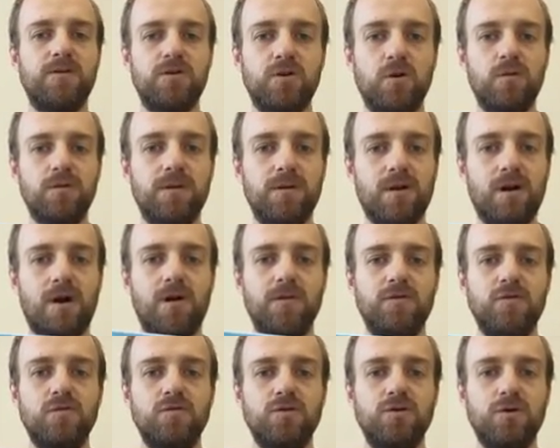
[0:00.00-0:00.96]
showing the
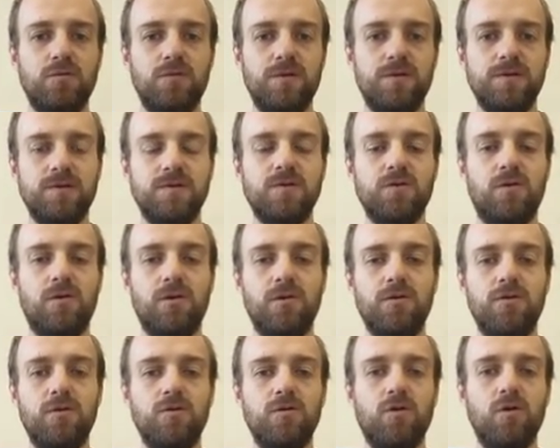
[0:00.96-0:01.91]
cartoon, showing the story
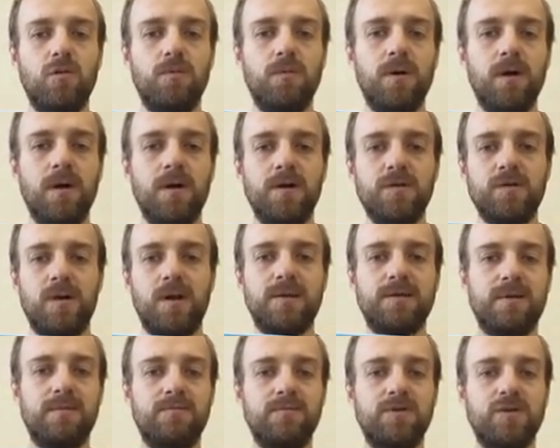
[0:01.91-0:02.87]
on YouTube, as well
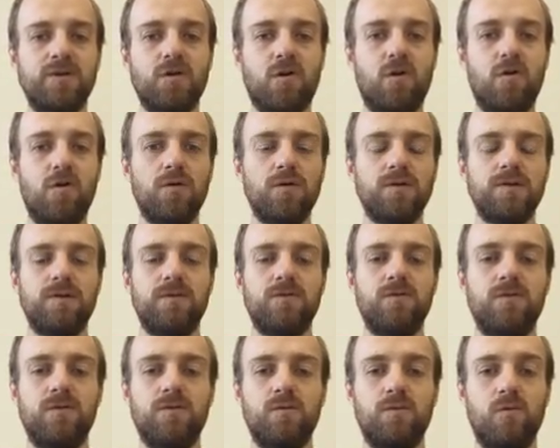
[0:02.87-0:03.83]
as some songs
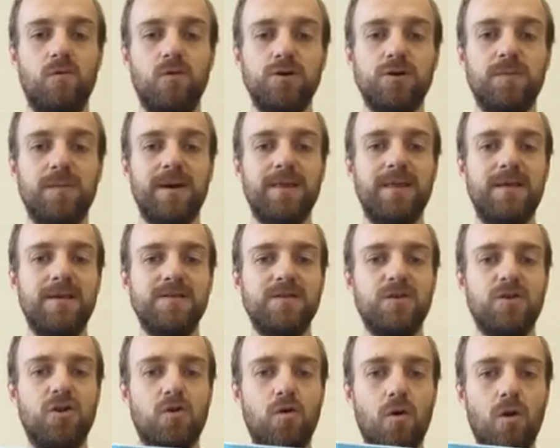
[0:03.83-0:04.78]
and worship ideas
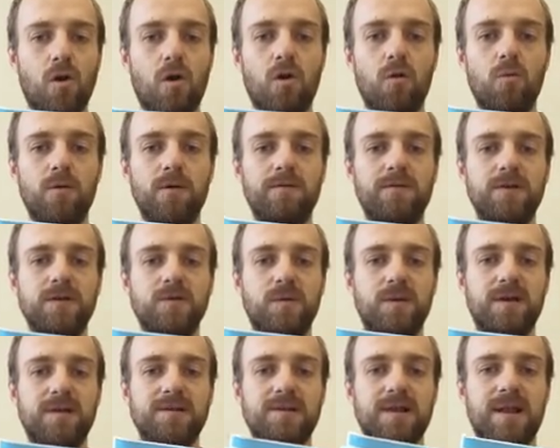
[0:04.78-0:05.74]
that go along with
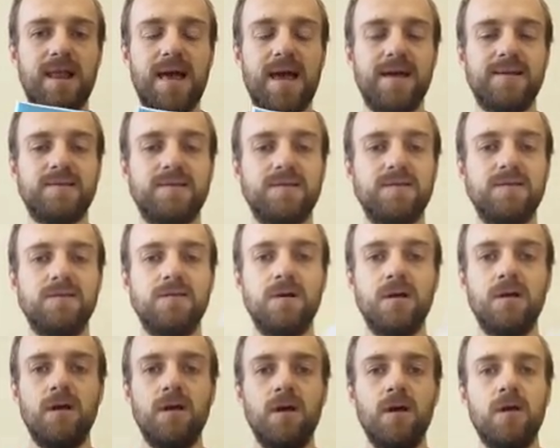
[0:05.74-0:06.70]
this week's lesson.
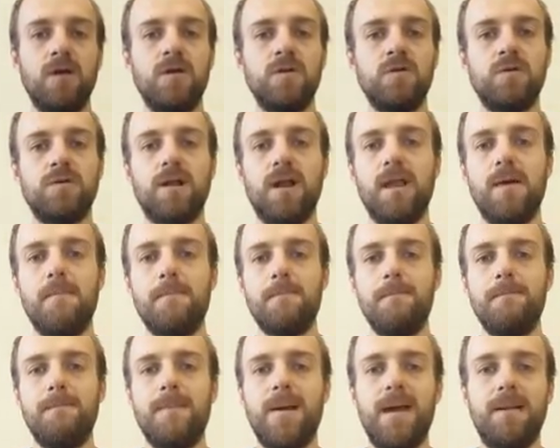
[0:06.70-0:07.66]
So what are
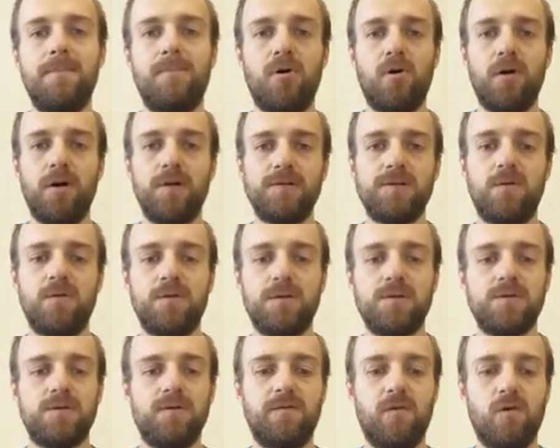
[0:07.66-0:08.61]
the main points I
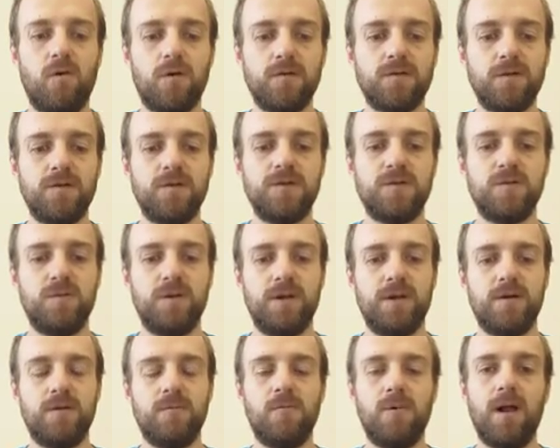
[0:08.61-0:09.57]
want us to focus on this
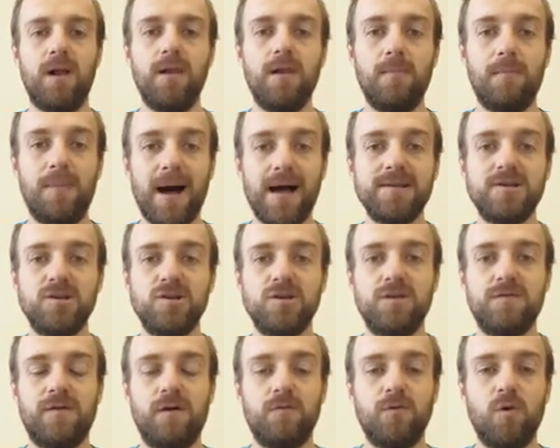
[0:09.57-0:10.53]
week? Well, the passage
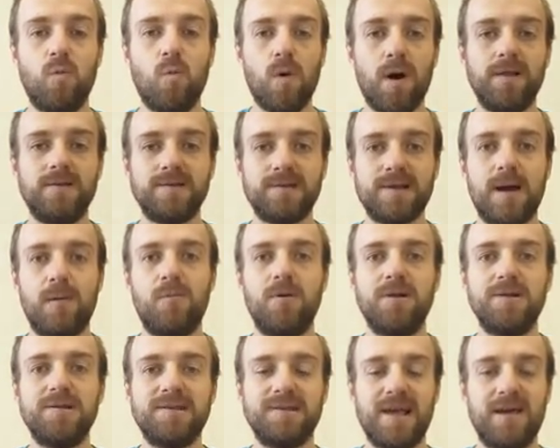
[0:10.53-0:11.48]
is found in 1
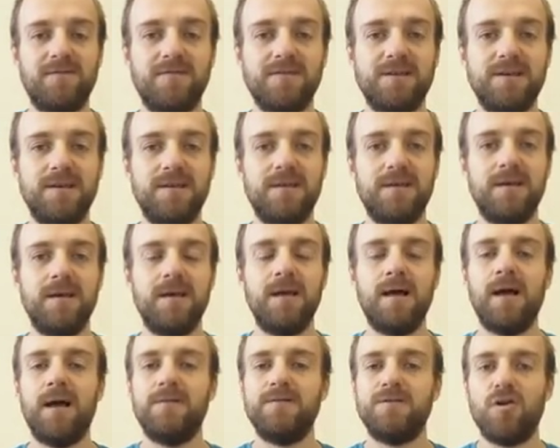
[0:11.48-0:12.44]
Samuel 17. And
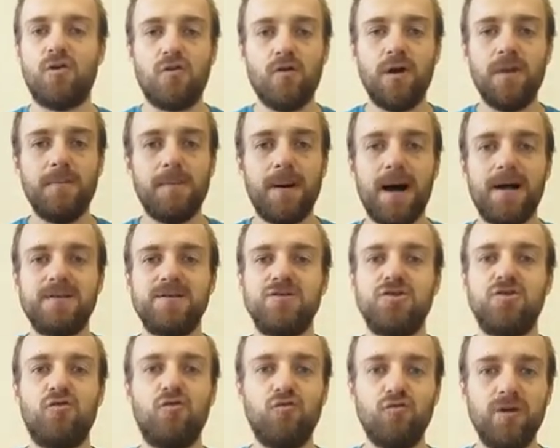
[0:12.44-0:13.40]
it's a great
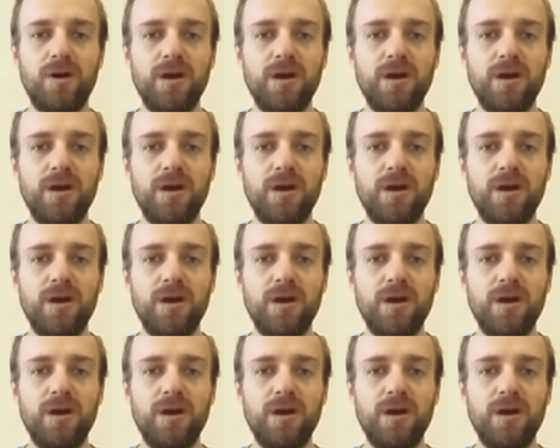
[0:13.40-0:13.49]
passage to